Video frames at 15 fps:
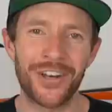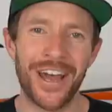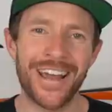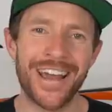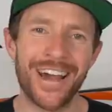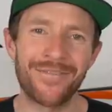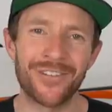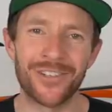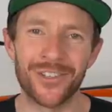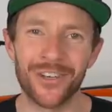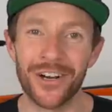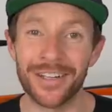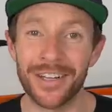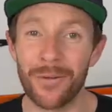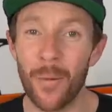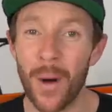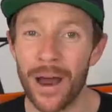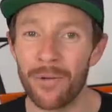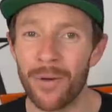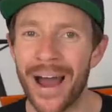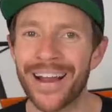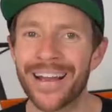now you have your cycling
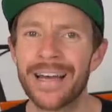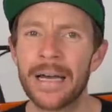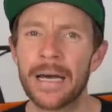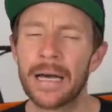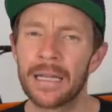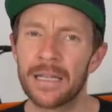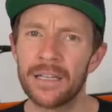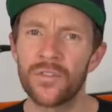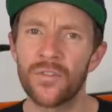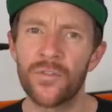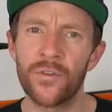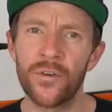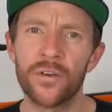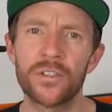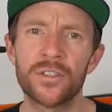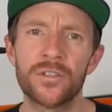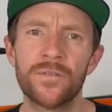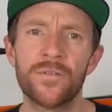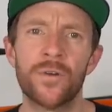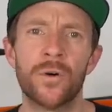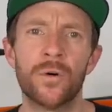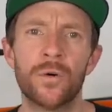weight rack. Let's first
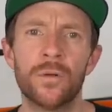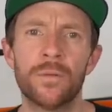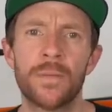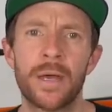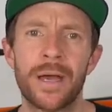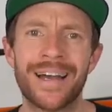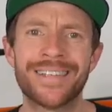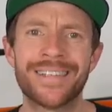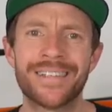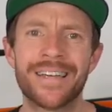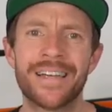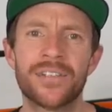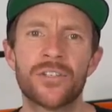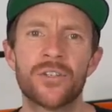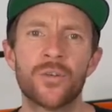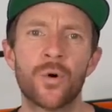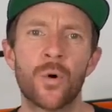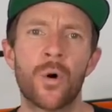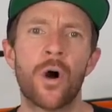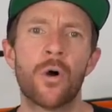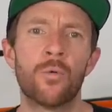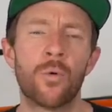of all assess
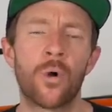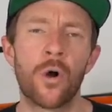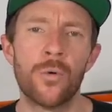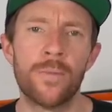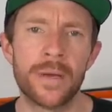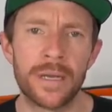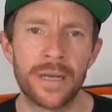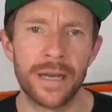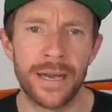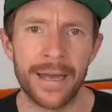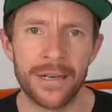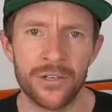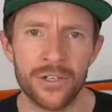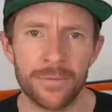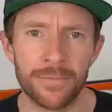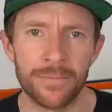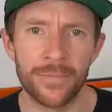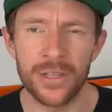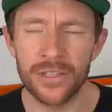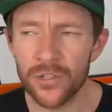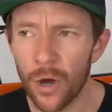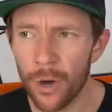your aerobic engine.
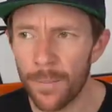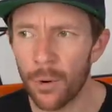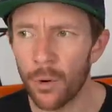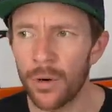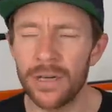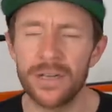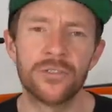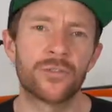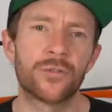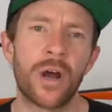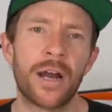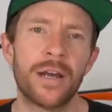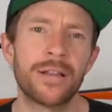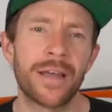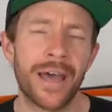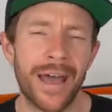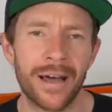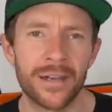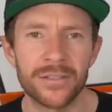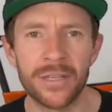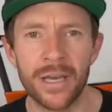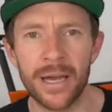There's no point in training the
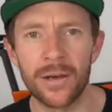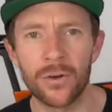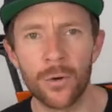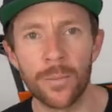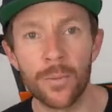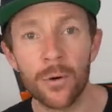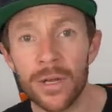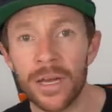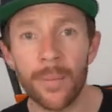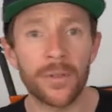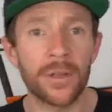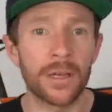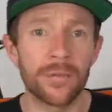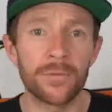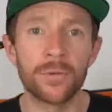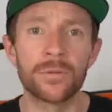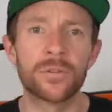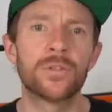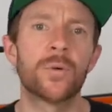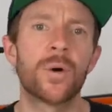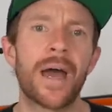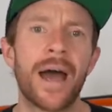house down or putting up the
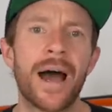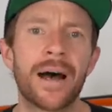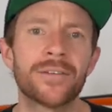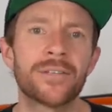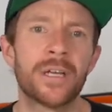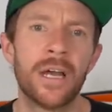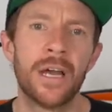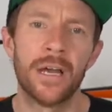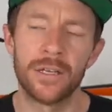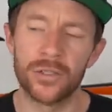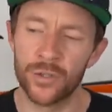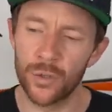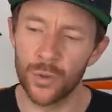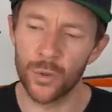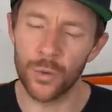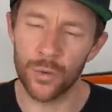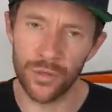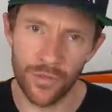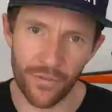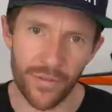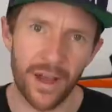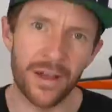levels to a house until
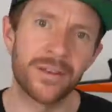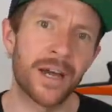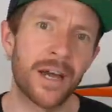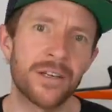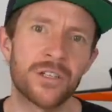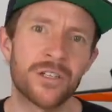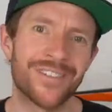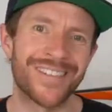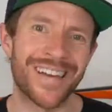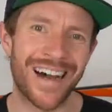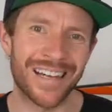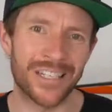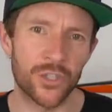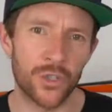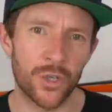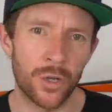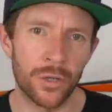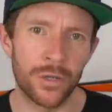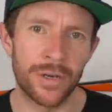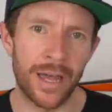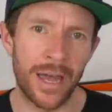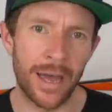the foundations are
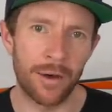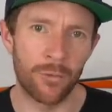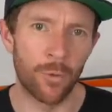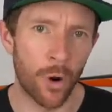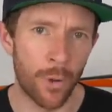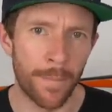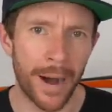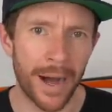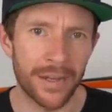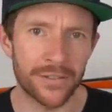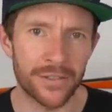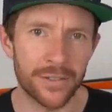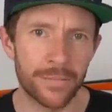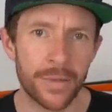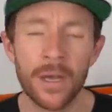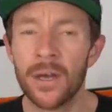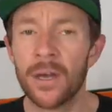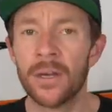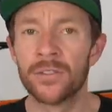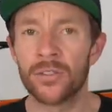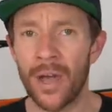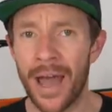solid and robust.
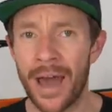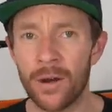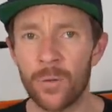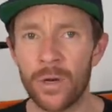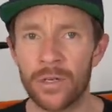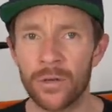So how do we